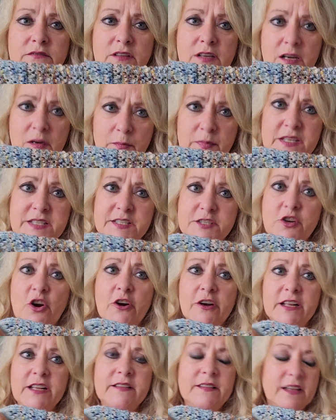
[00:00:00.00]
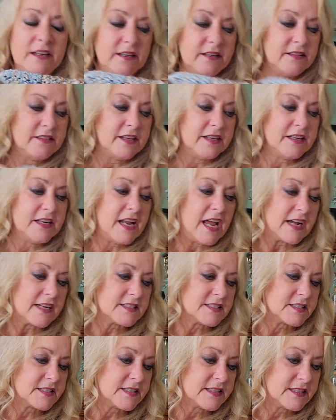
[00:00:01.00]
I'll be starting the
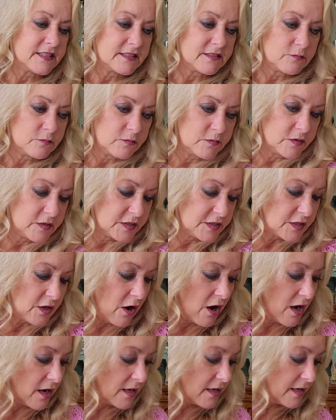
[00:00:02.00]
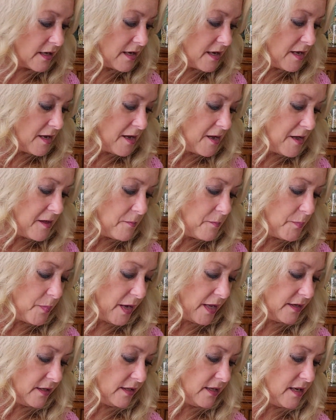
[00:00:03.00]
next sock.
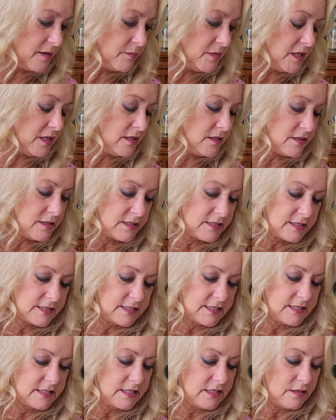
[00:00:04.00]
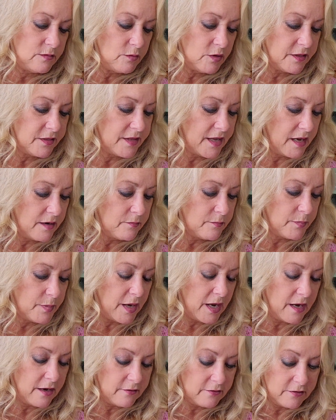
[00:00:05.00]
But let me see what that
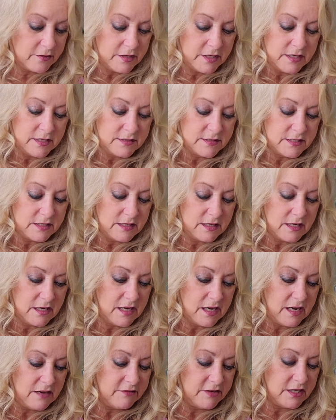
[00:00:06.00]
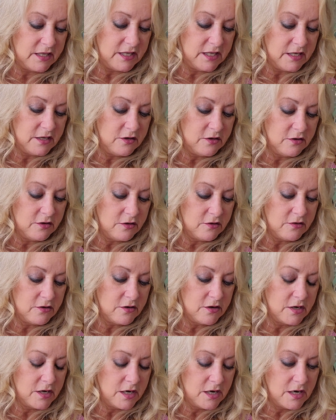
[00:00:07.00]
pattern is. I have it here.
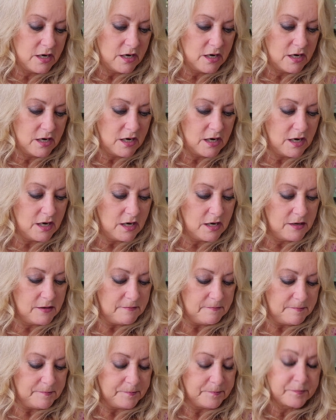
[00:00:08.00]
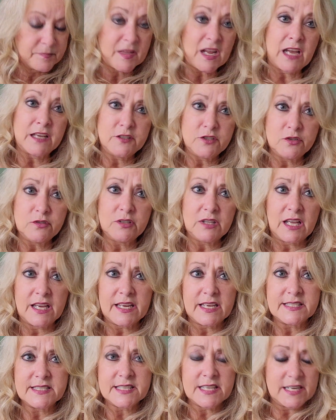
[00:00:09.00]
I do,
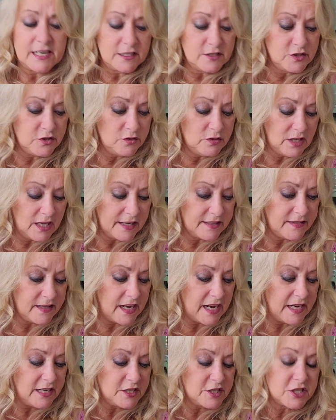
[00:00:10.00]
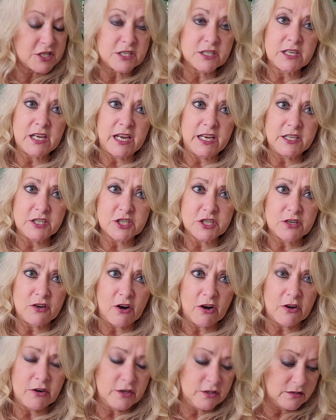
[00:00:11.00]
like I said, I do like the Ancient
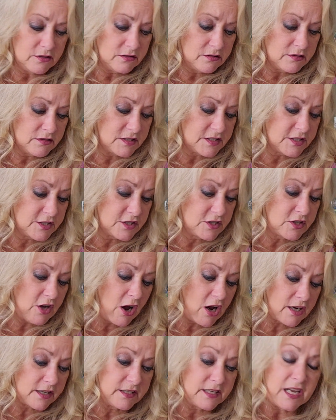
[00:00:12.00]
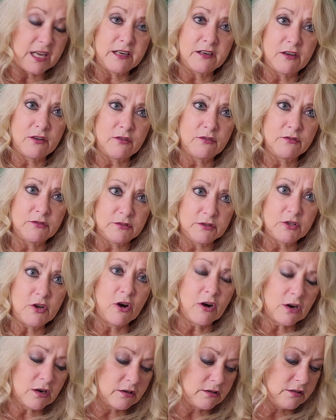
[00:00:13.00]
Art Socknado
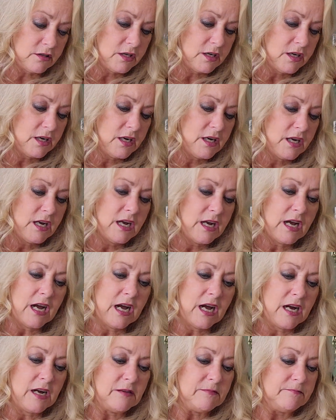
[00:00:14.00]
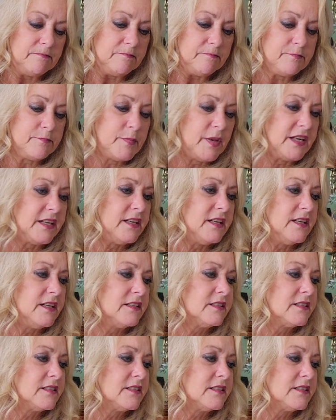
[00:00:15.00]
yarn, but it